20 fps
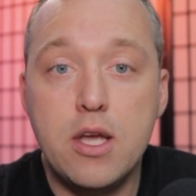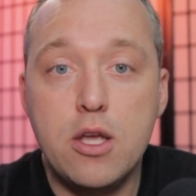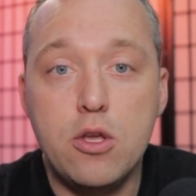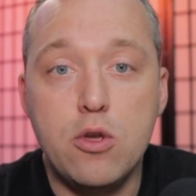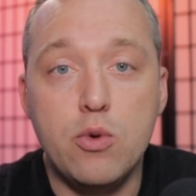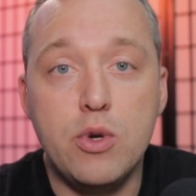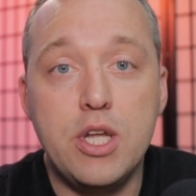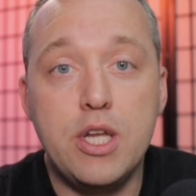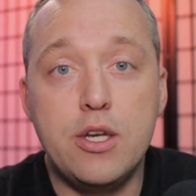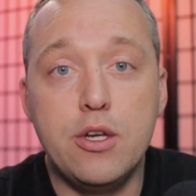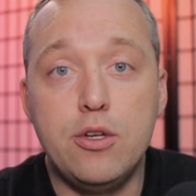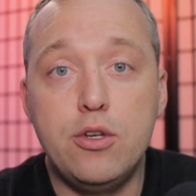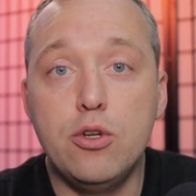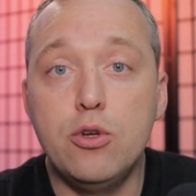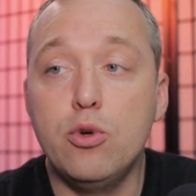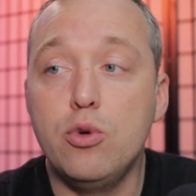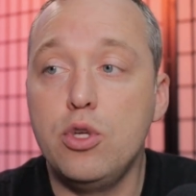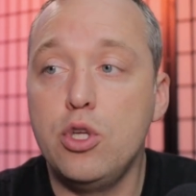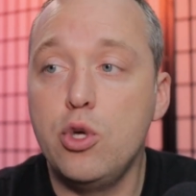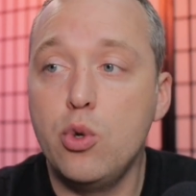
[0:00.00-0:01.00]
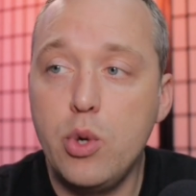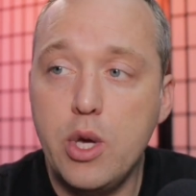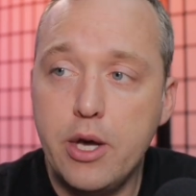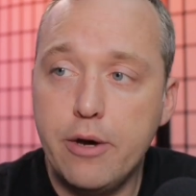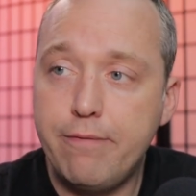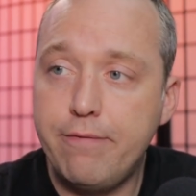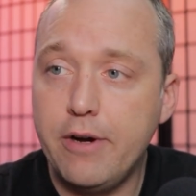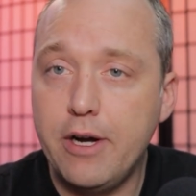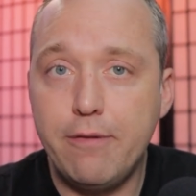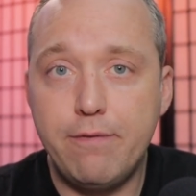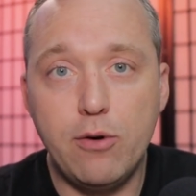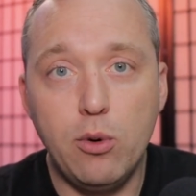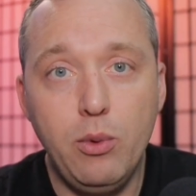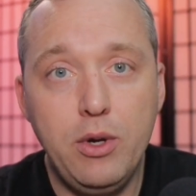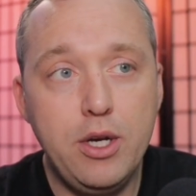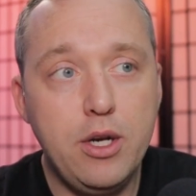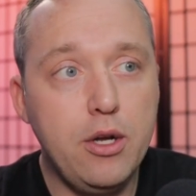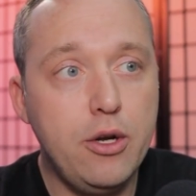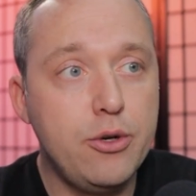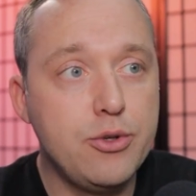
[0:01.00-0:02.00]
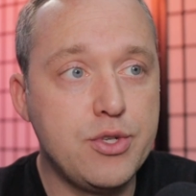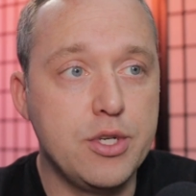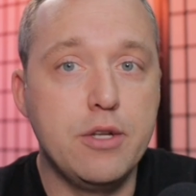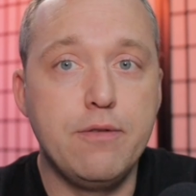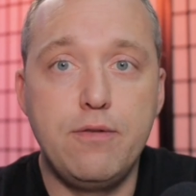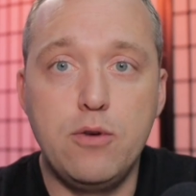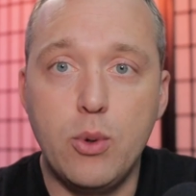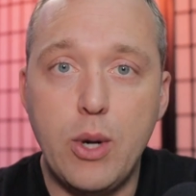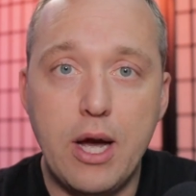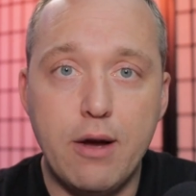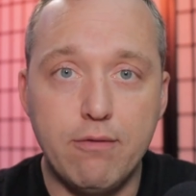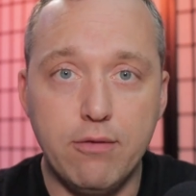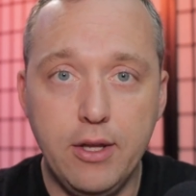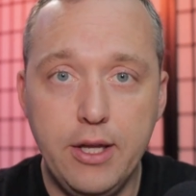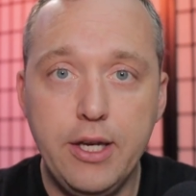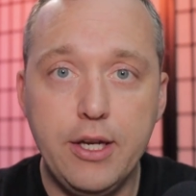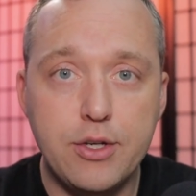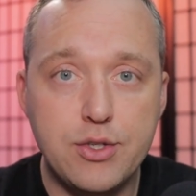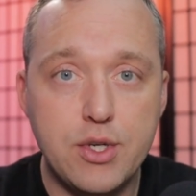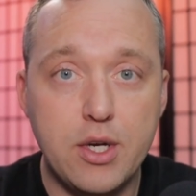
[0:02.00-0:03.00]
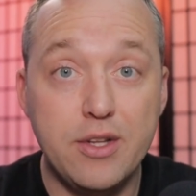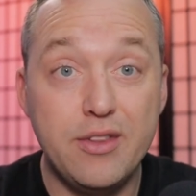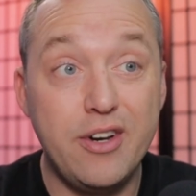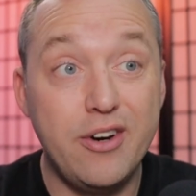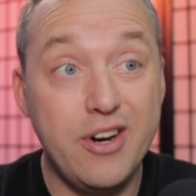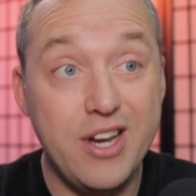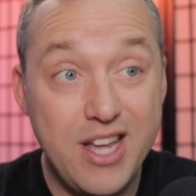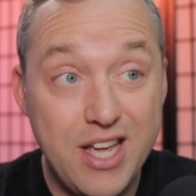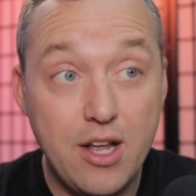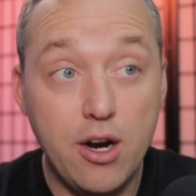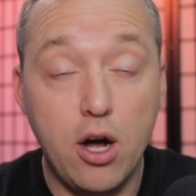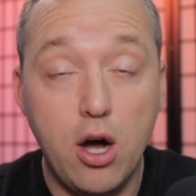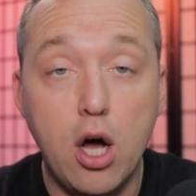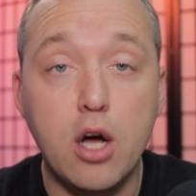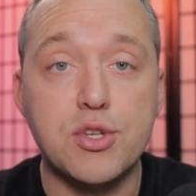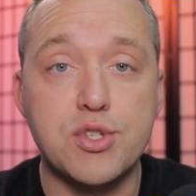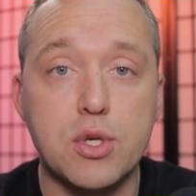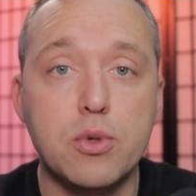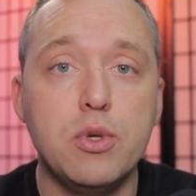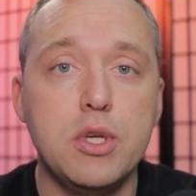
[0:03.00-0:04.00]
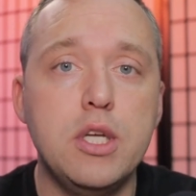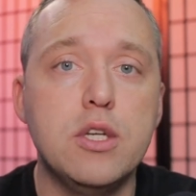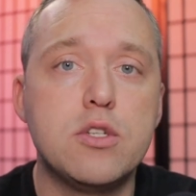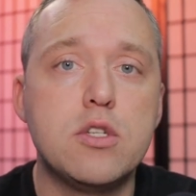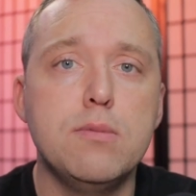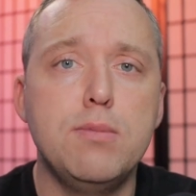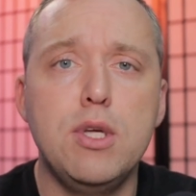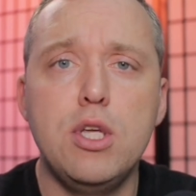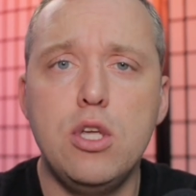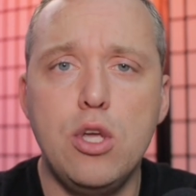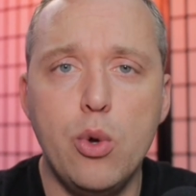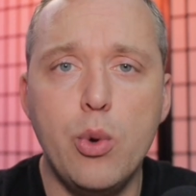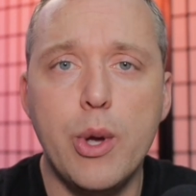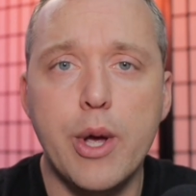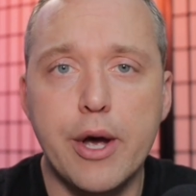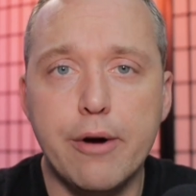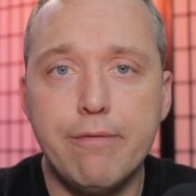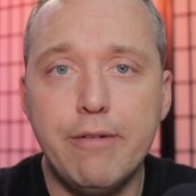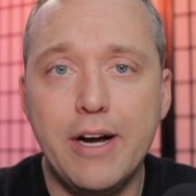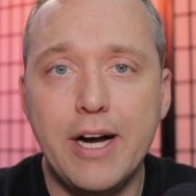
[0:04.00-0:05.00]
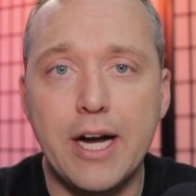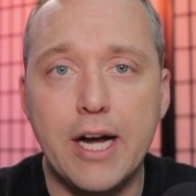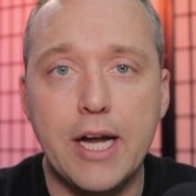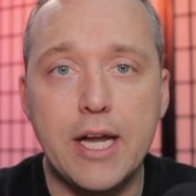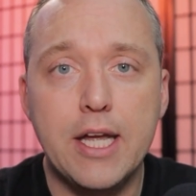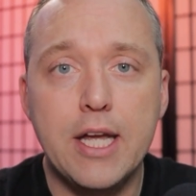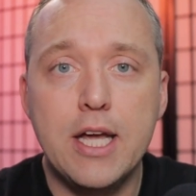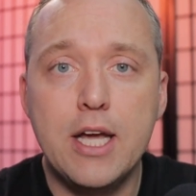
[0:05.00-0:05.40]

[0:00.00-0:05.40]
you need to do UEFI for Windows, and if you have Linux on there, it also needs to be UEFI.